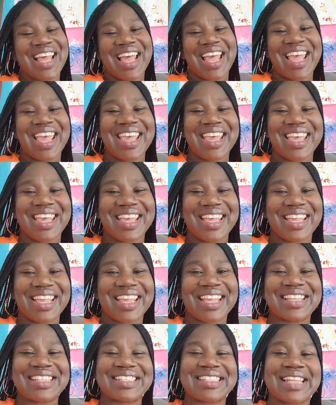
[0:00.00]

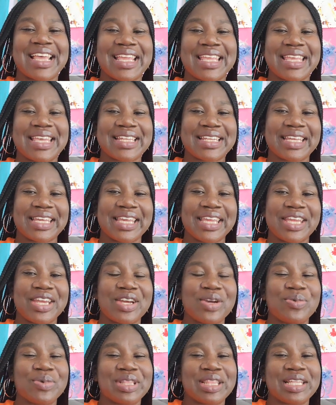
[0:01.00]
Hey, it's Nayetta
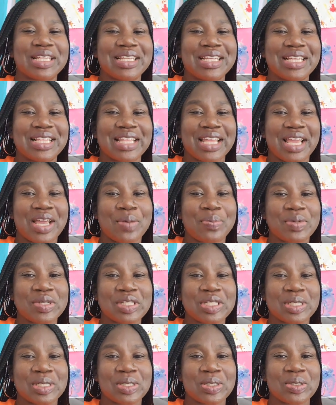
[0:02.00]
here with another
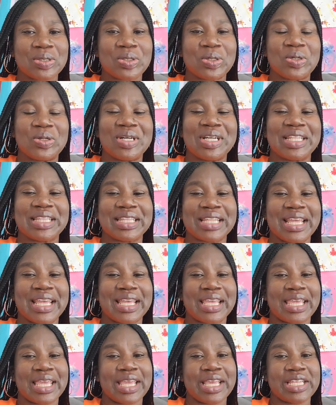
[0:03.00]
episode on
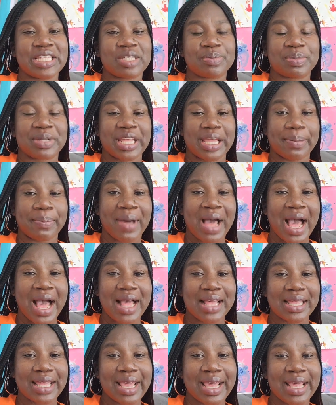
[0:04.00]
Let Kids Play
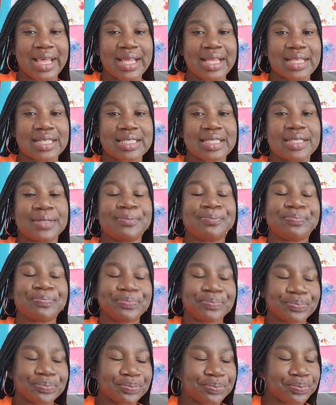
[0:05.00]
podcast.
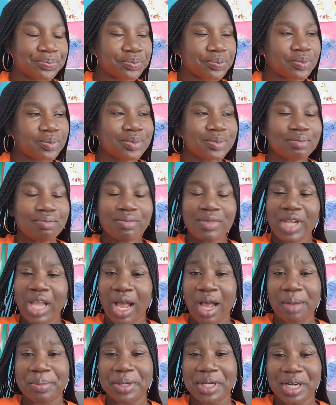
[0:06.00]

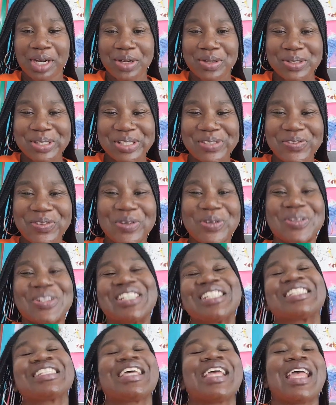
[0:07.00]
I'm your host, of
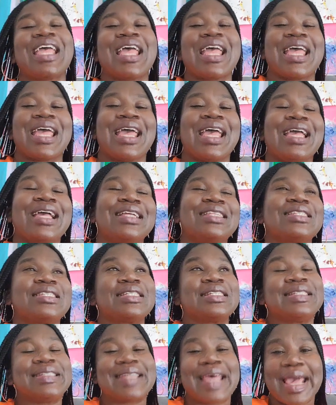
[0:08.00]
course, and
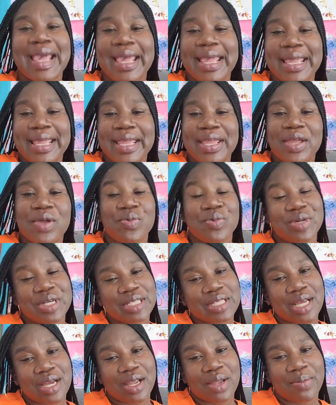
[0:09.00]
today
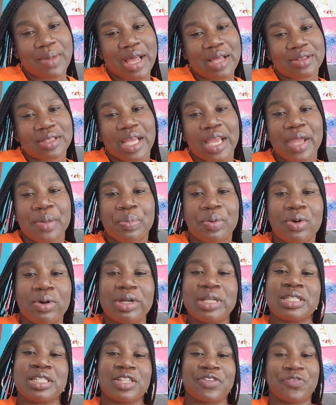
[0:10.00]
we're talking about the
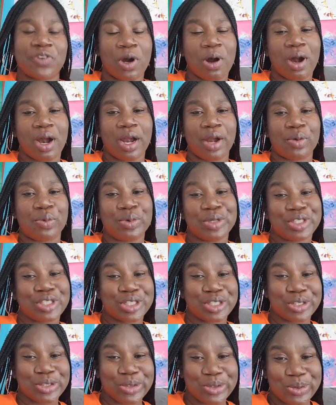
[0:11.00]
importance of art with
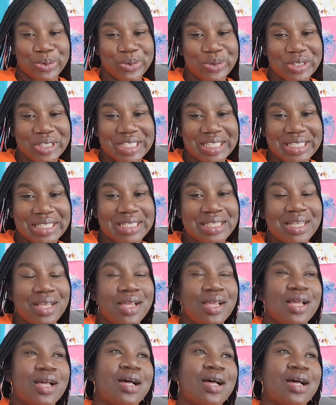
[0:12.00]
your little ones.